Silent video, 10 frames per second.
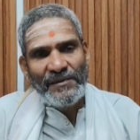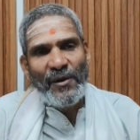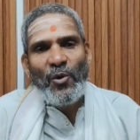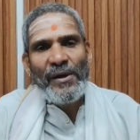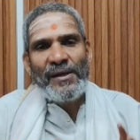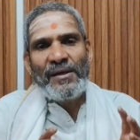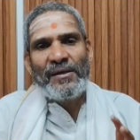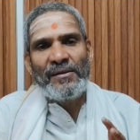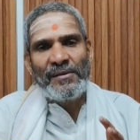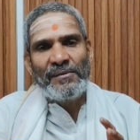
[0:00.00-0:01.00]
it
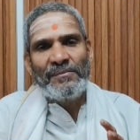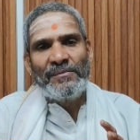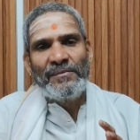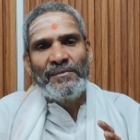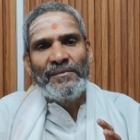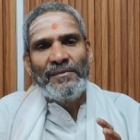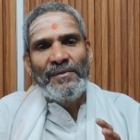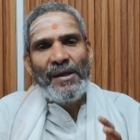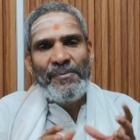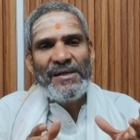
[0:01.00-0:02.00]

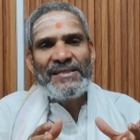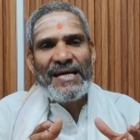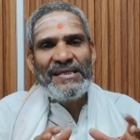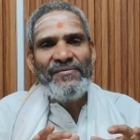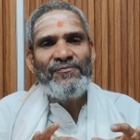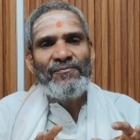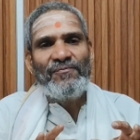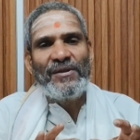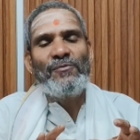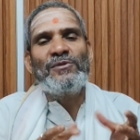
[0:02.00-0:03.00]
appears as if
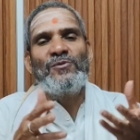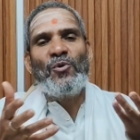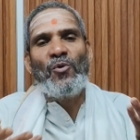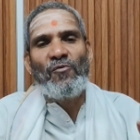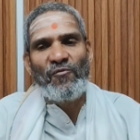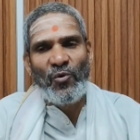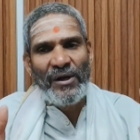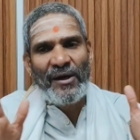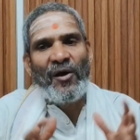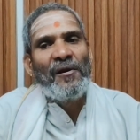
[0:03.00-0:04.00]
there was no
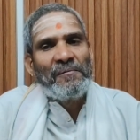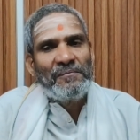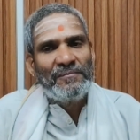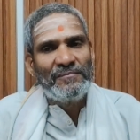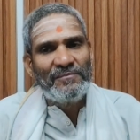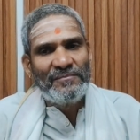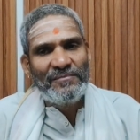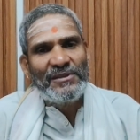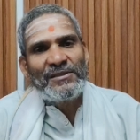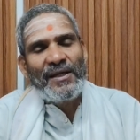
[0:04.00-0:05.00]
wound at all.
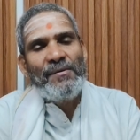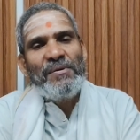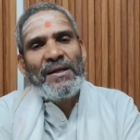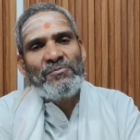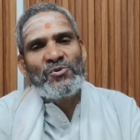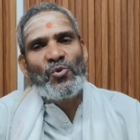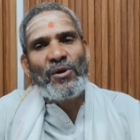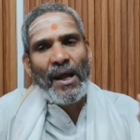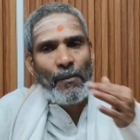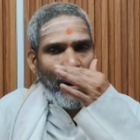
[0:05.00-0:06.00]
The skin becomes so
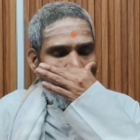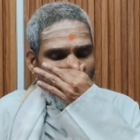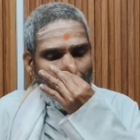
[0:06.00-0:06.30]
normal.